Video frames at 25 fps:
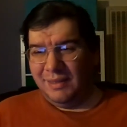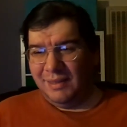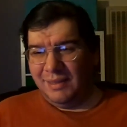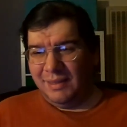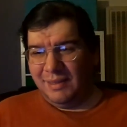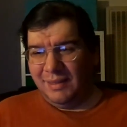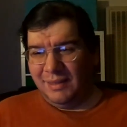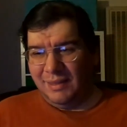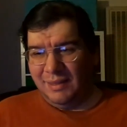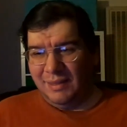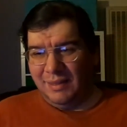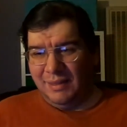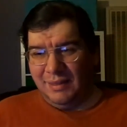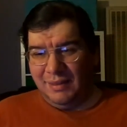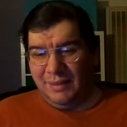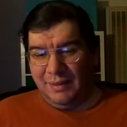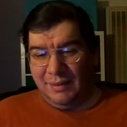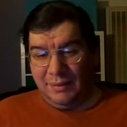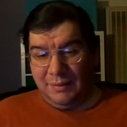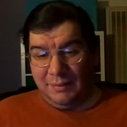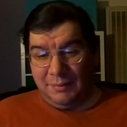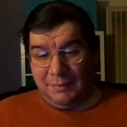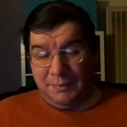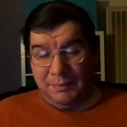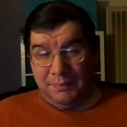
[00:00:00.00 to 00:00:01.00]

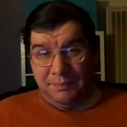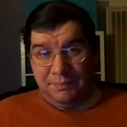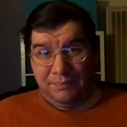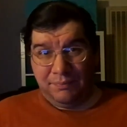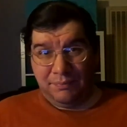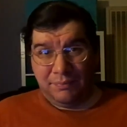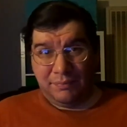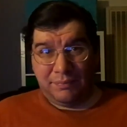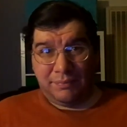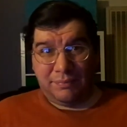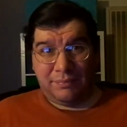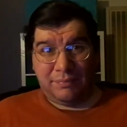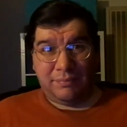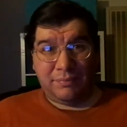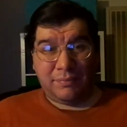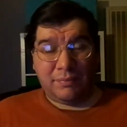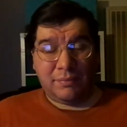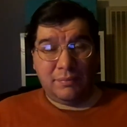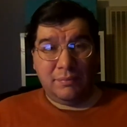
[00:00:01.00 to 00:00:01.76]
(no one is talking)